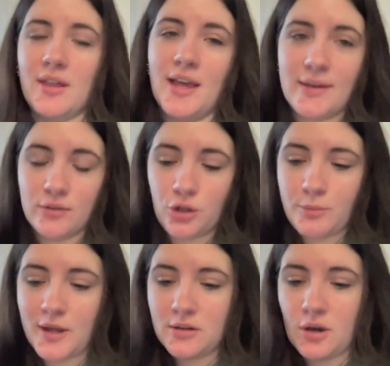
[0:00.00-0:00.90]
Like, I have a
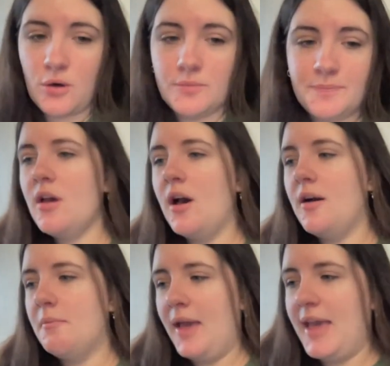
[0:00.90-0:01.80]
coupon code,
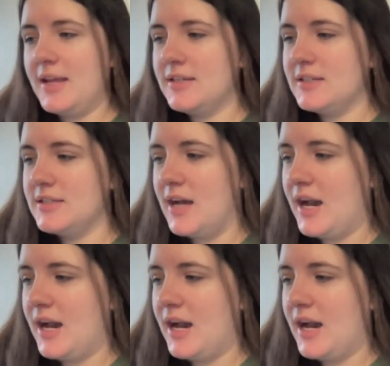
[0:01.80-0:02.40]
and